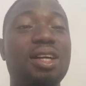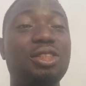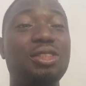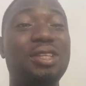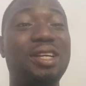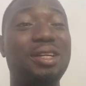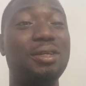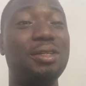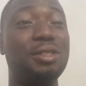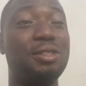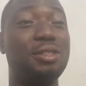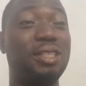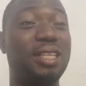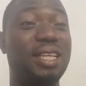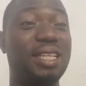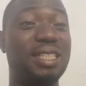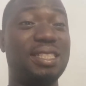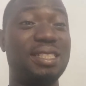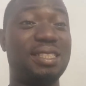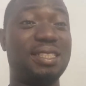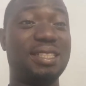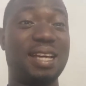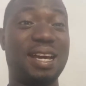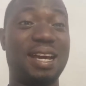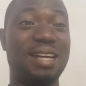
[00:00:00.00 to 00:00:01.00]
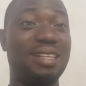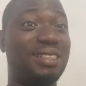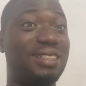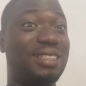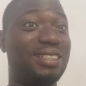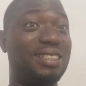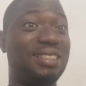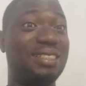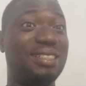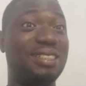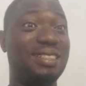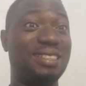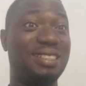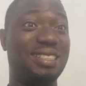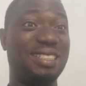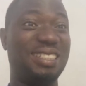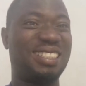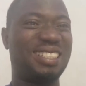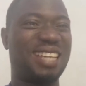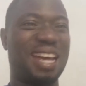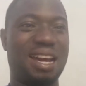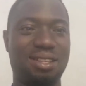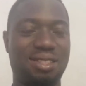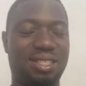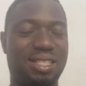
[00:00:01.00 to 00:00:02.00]
you are going to get it at
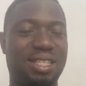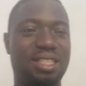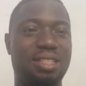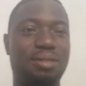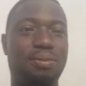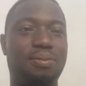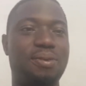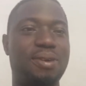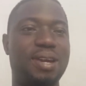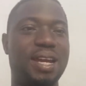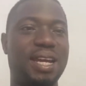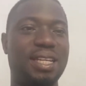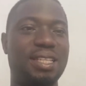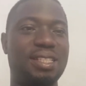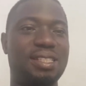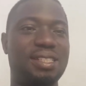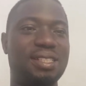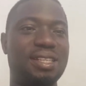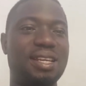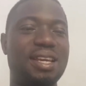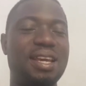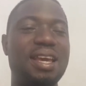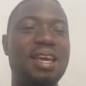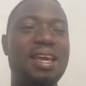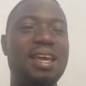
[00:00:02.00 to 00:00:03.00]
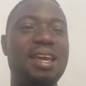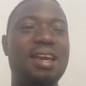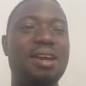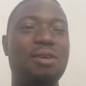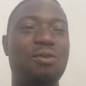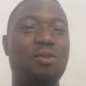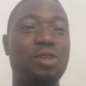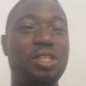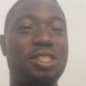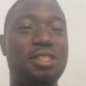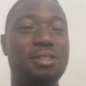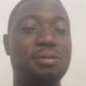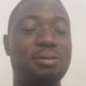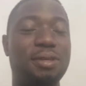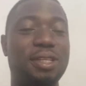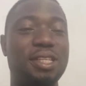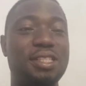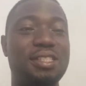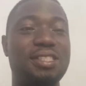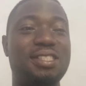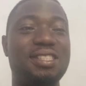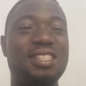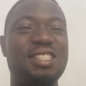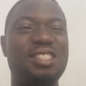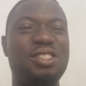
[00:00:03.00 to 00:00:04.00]
discounted price, which
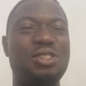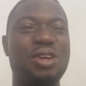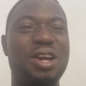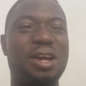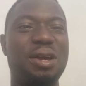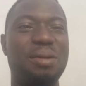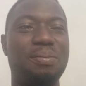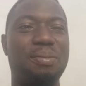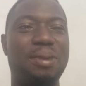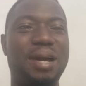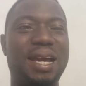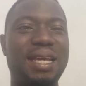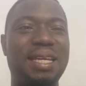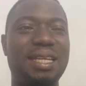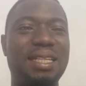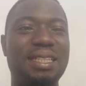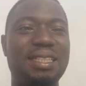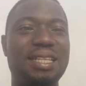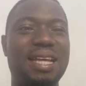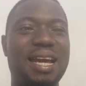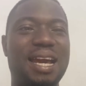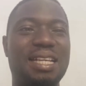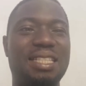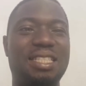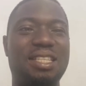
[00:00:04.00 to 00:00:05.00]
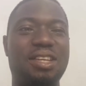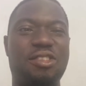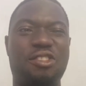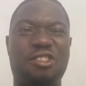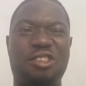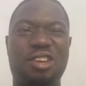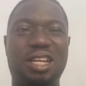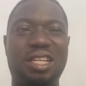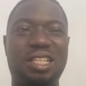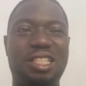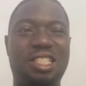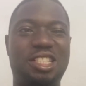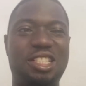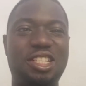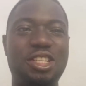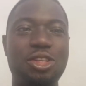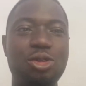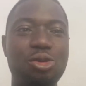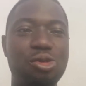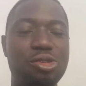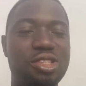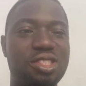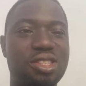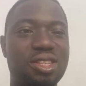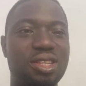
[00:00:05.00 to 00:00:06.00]
means you are buying at
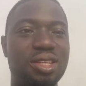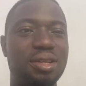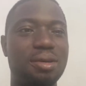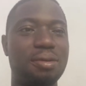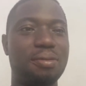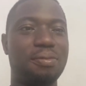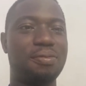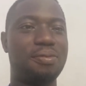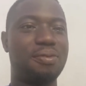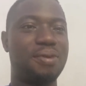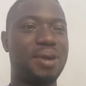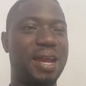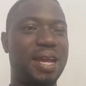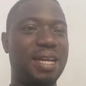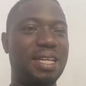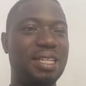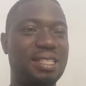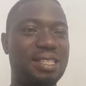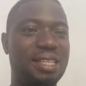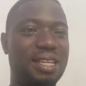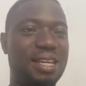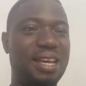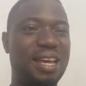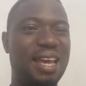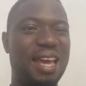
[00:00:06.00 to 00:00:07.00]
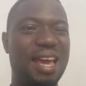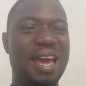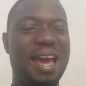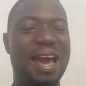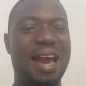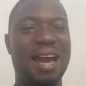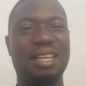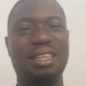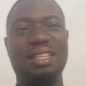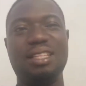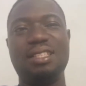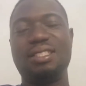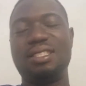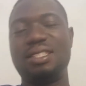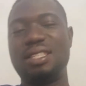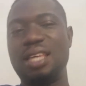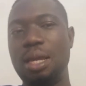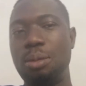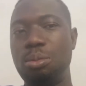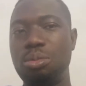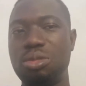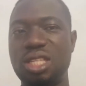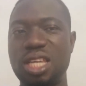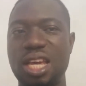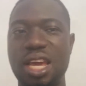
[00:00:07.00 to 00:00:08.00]
reduced price. At the
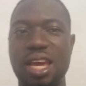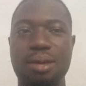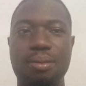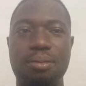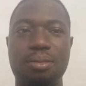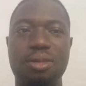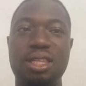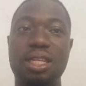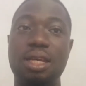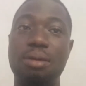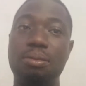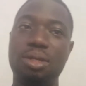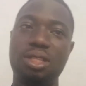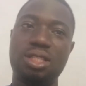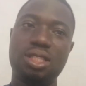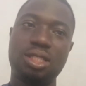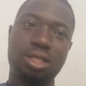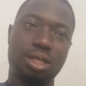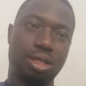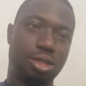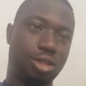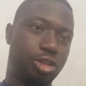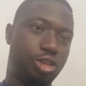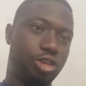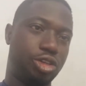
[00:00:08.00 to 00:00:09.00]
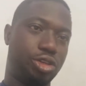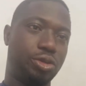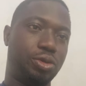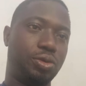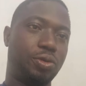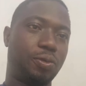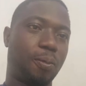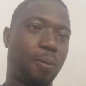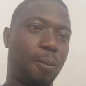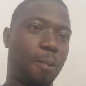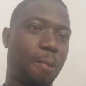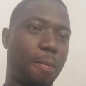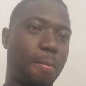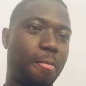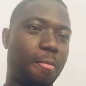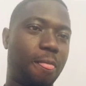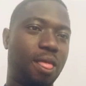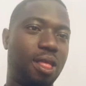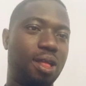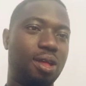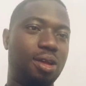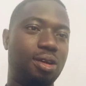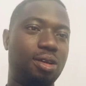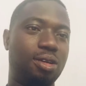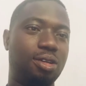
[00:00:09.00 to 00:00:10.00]
same time, let me tell you,
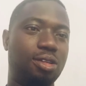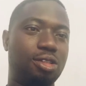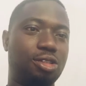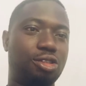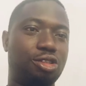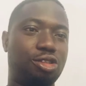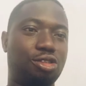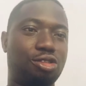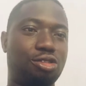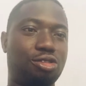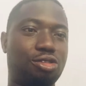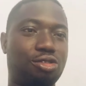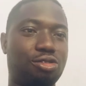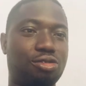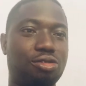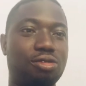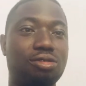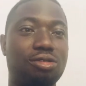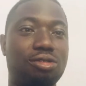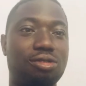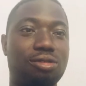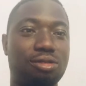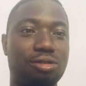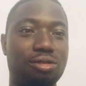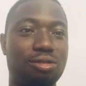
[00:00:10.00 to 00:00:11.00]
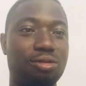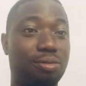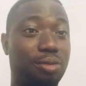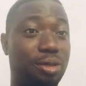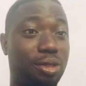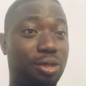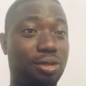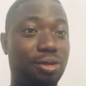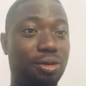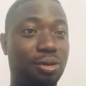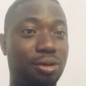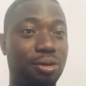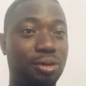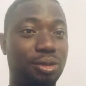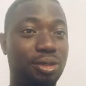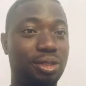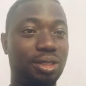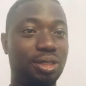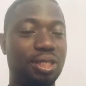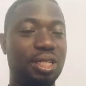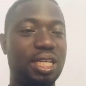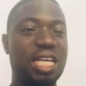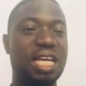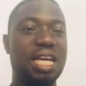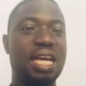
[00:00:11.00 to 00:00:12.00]
truth be told,
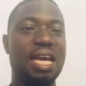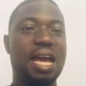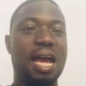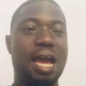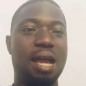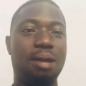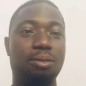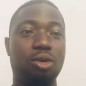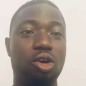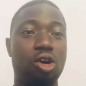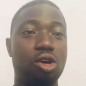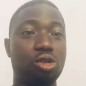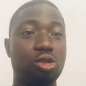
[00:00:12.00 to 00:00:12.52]
I'm